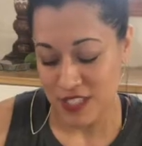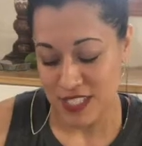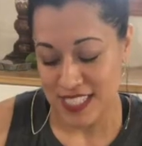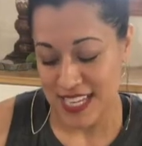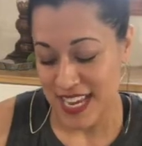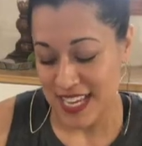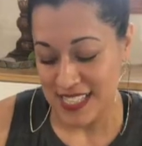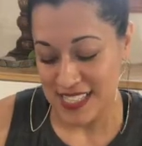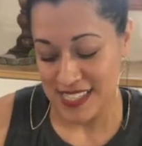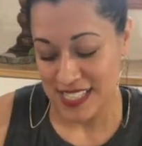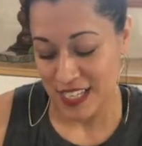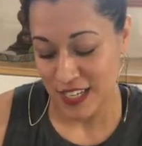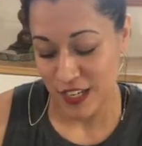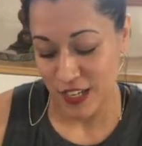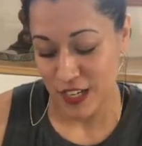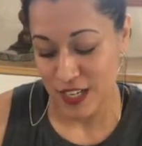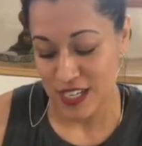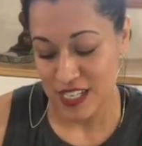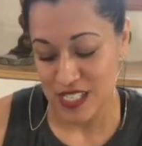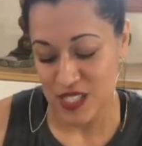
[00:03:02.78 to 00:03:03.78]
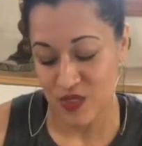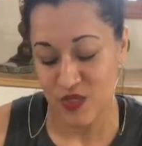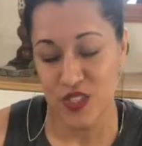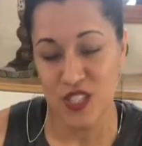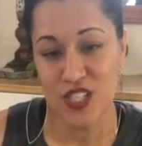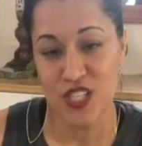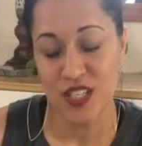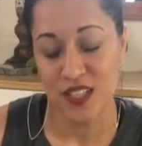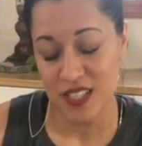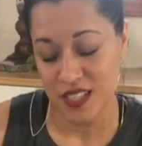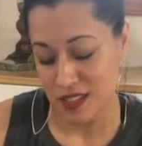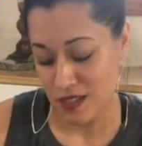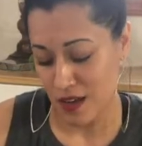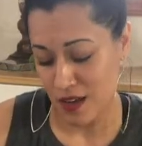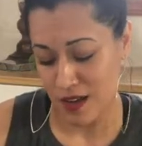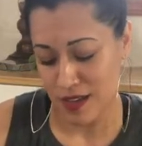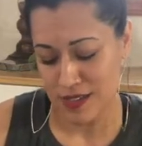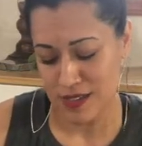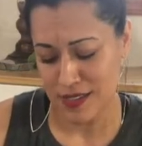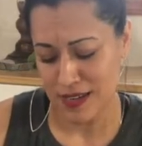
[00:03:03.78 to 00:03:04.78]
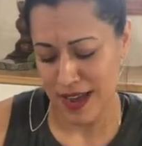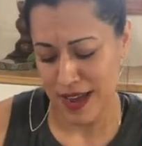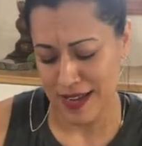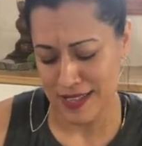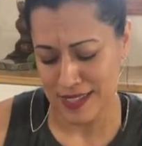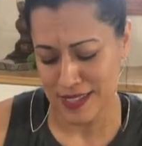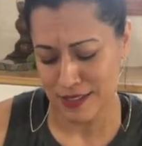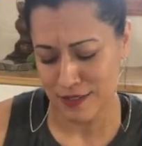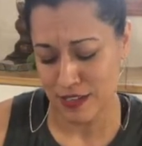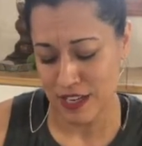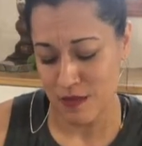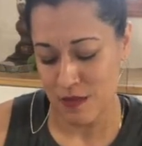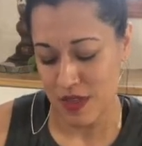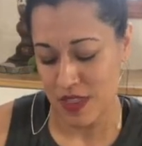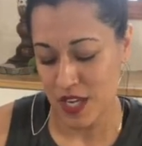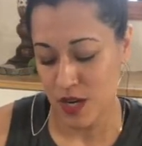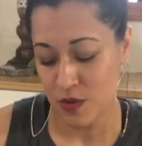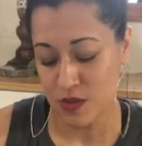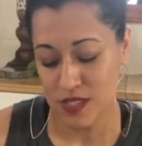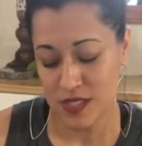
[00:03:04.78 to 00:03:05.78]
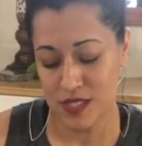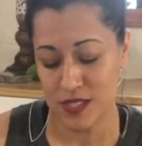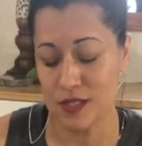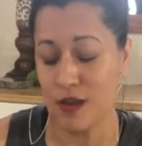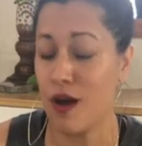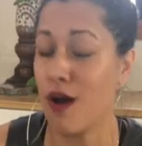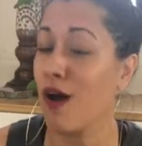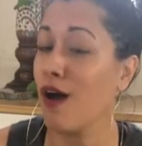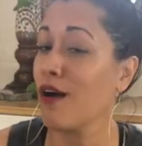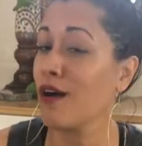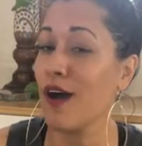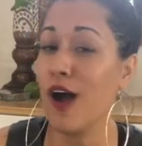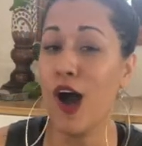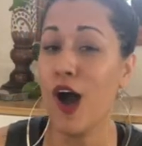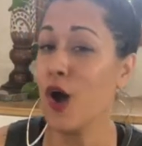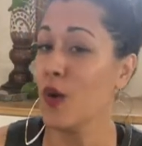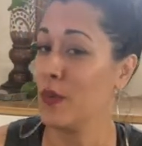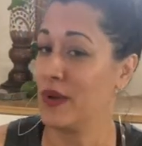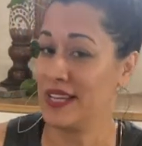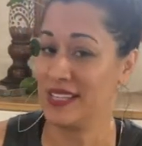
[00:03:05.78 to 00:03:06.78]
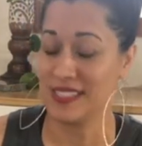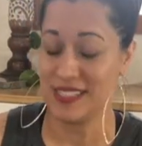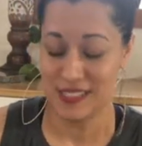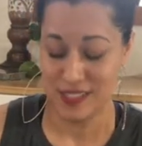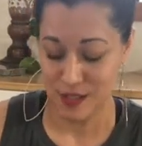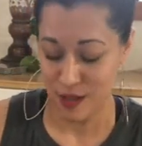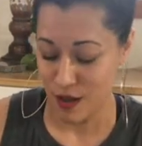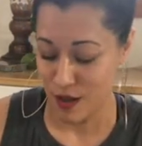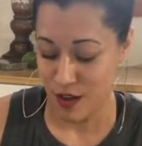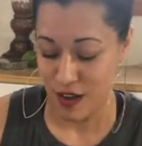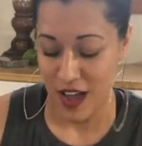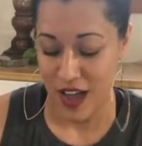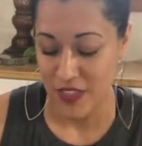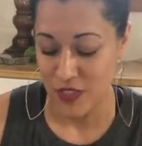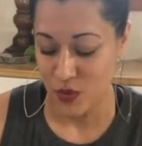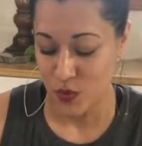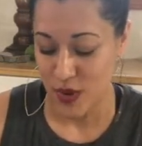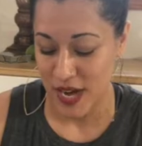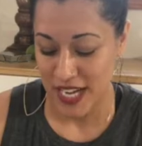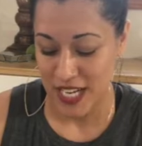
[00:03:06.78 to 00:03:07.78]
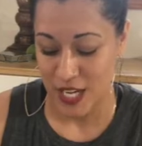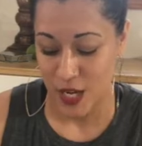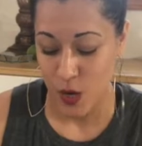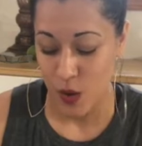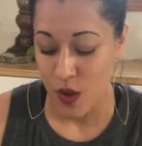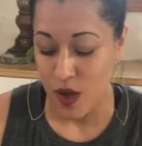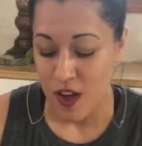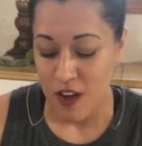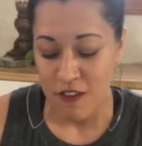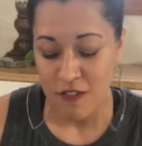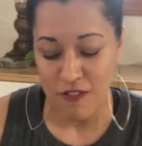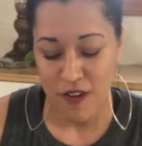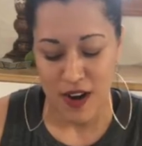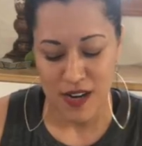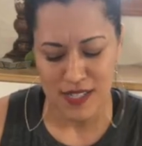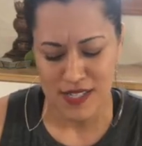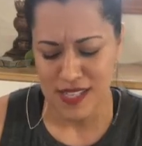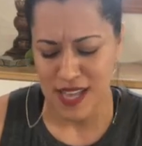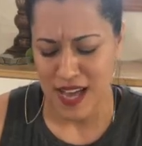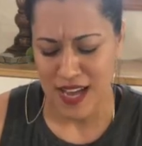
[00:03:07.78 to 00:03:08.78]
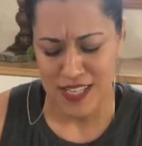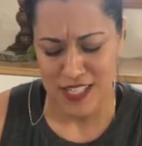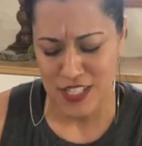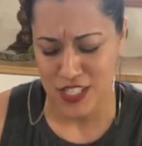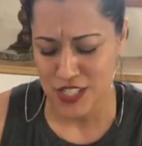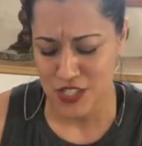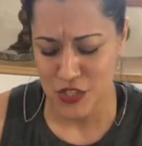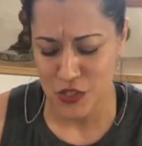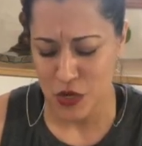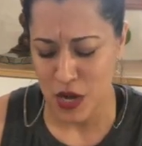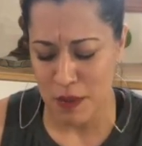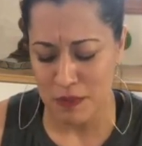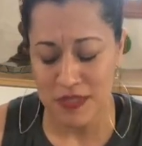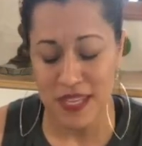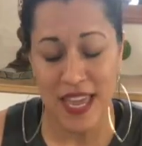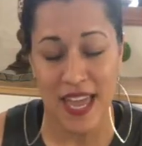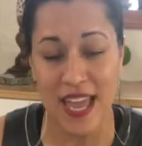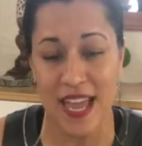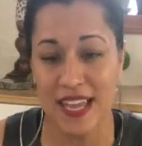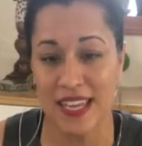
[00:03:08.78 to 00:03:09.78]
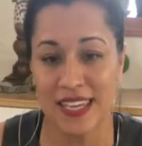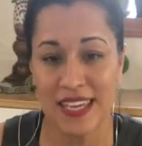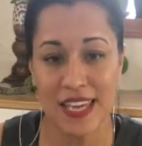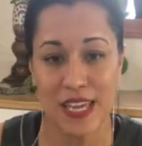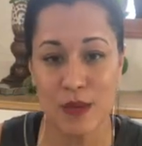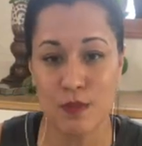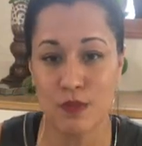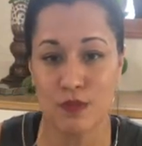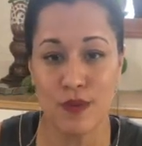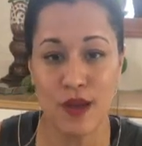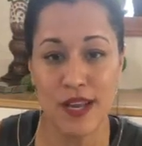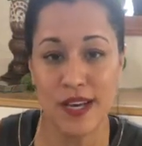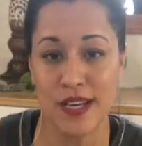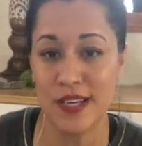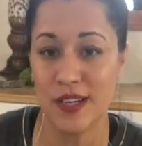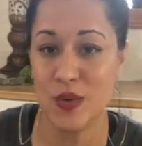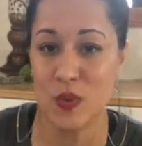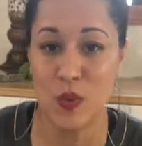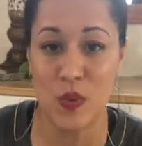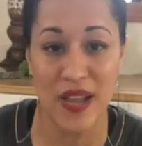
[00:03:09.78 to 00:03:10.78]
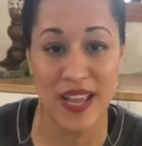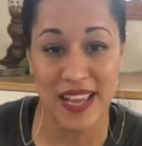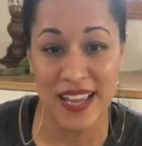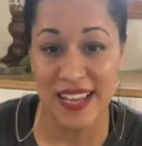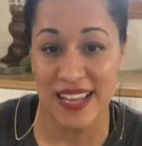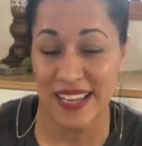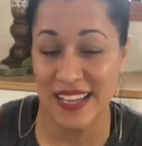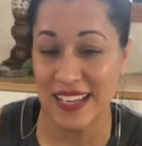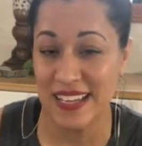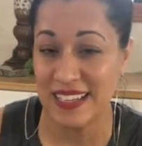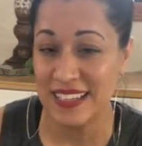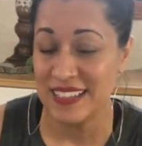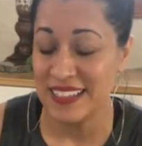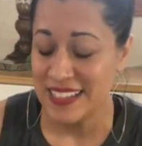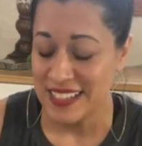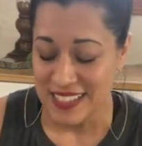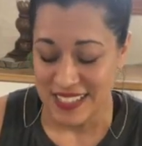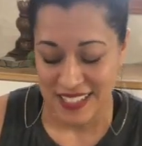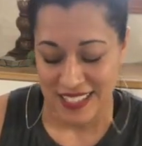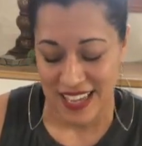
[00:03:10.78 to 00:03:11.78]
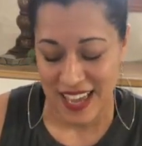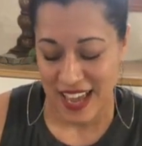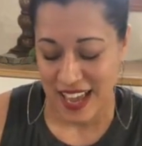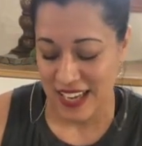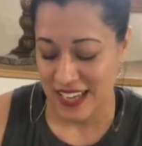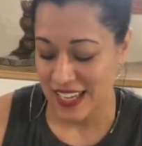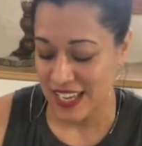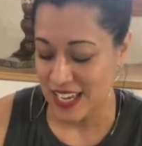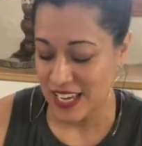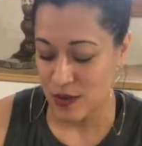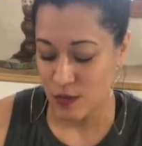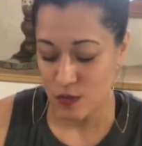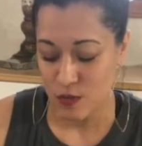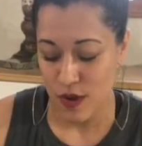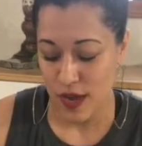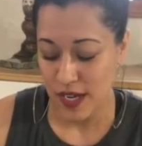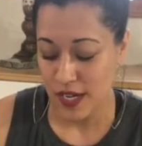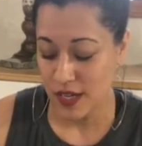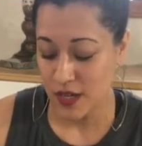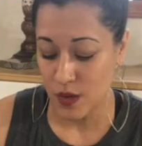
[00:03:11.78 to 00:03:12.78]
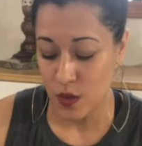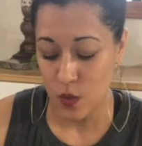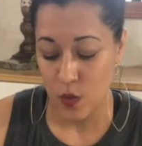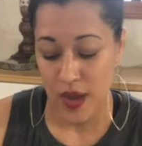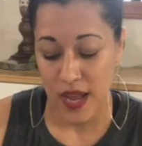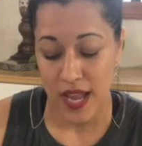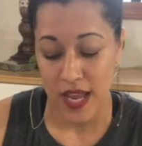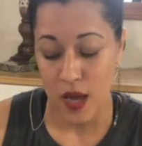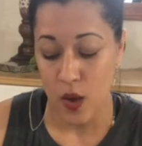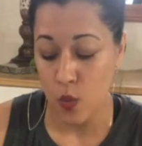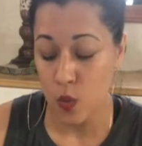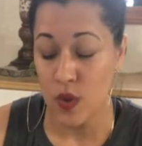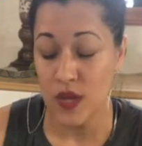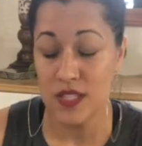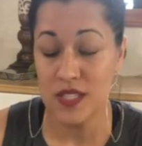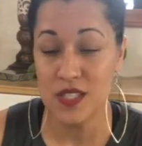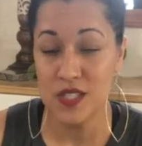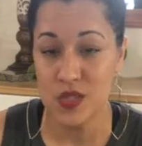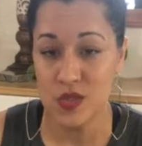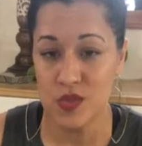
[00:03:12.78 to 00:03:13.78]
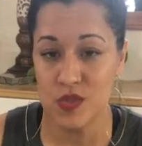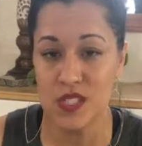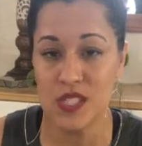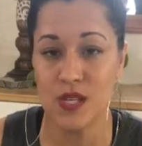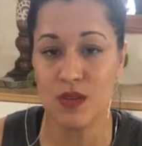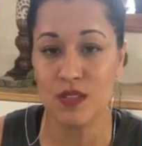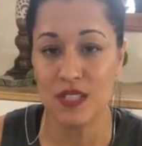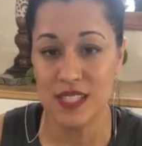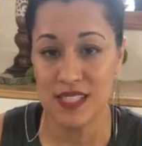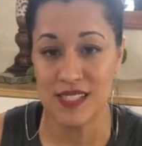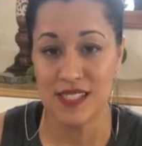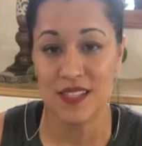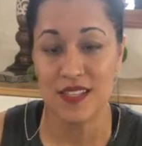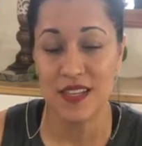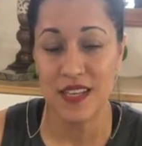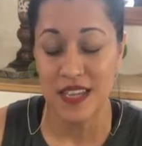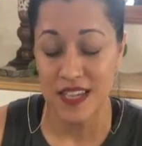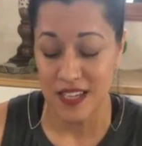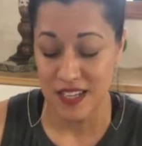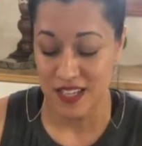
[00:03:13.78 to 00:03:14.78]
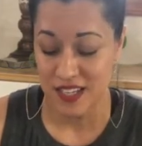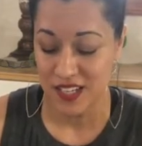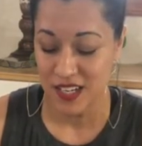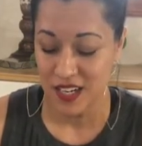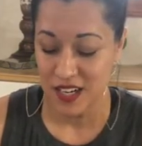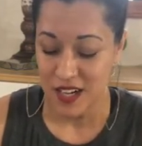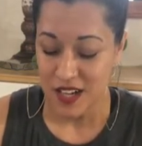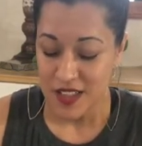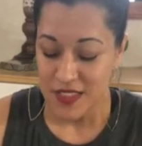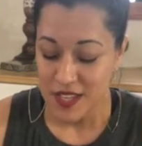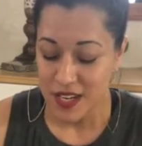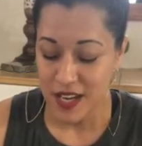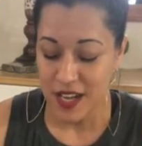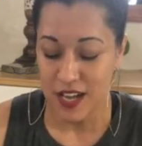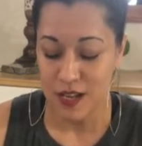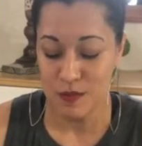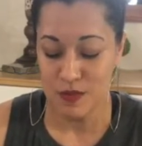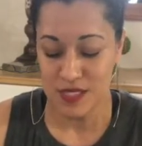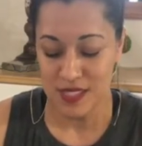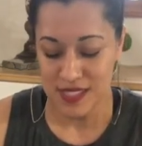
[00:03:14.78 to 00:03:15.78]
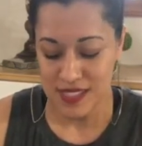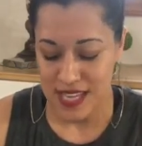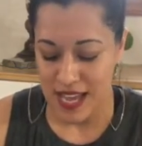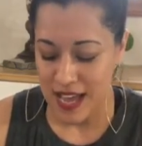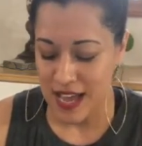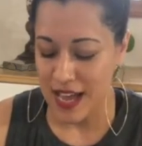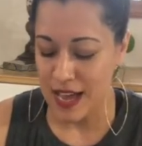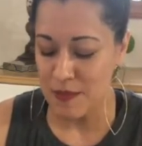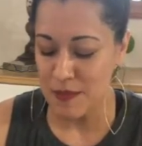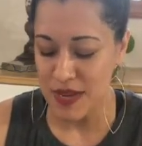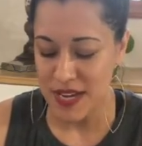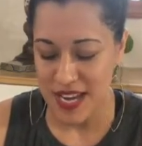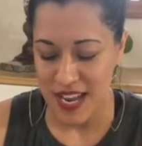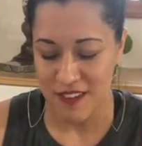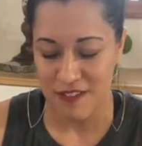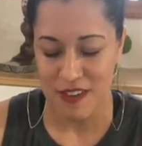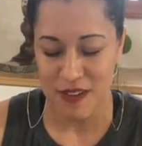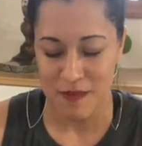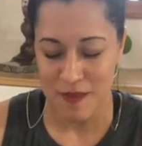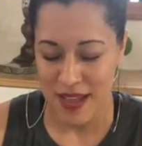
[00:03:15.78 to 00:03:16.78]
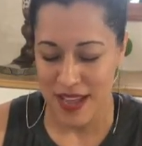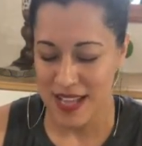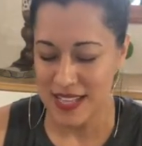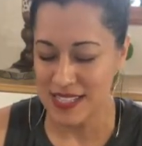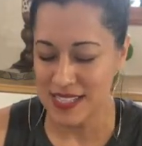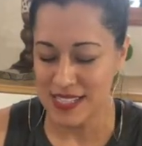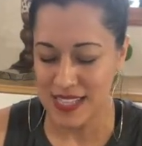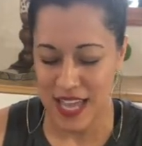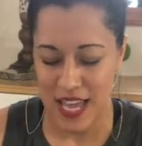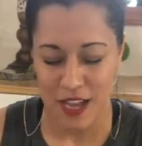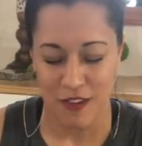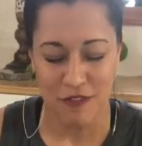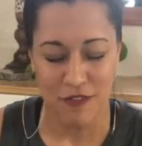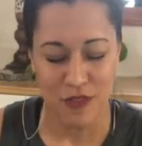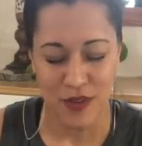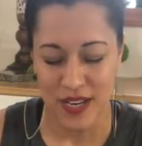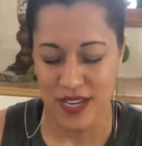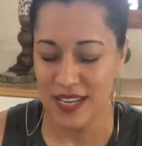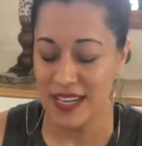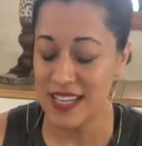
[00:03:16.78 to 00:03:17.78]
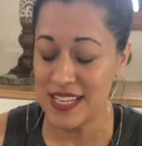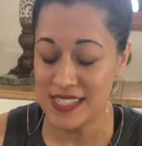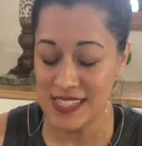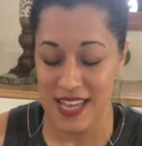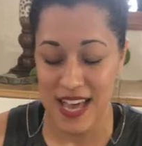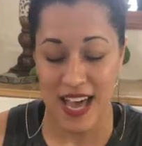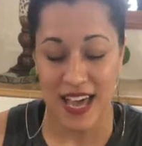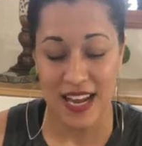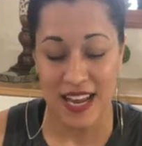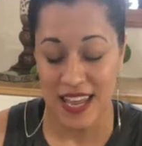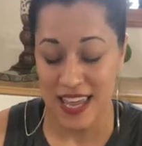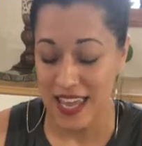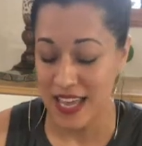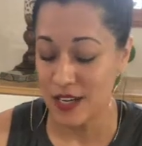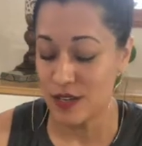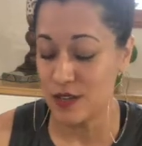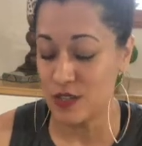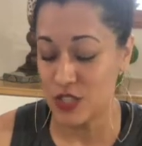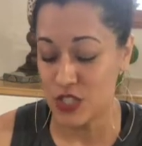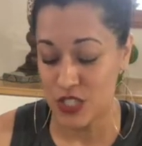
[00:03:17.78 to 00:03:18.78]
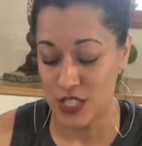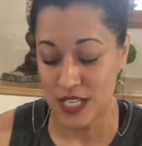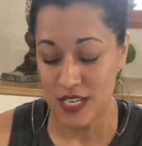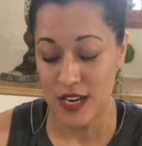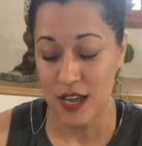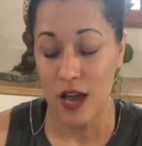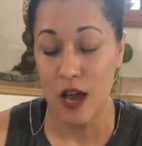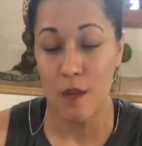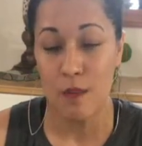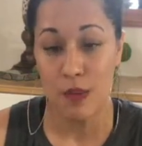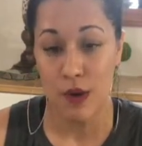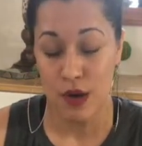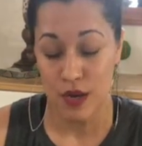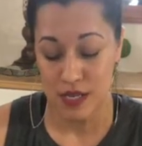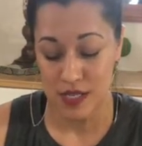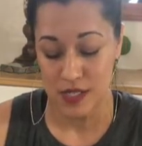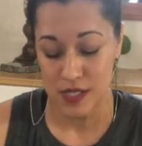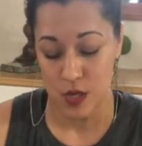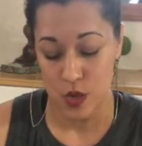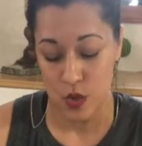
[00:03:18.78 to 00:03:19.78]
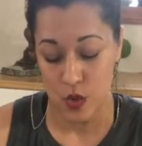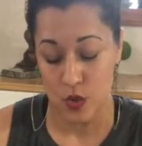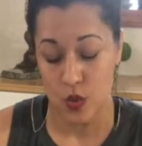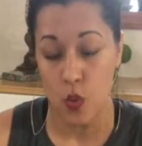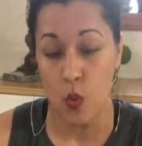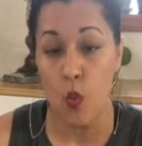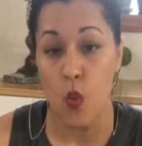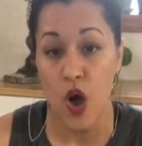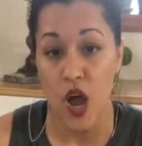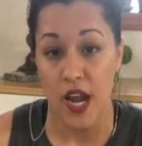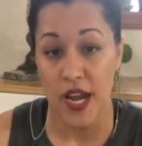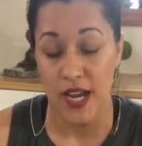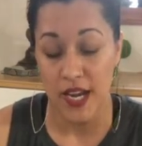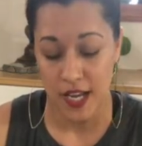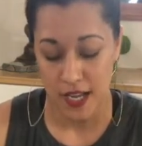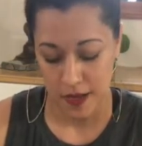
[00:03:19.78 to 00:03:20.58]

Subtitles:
dates at Gertie's for chili dogs and ice cream, and there was a song, always a song on the radio. Far Side just dropped Can't Keep Running Away, Can't Keep Running Away, a 1-2, so listen here. There comes a time in every man's life when he's gotta handle shit up on his own. 1.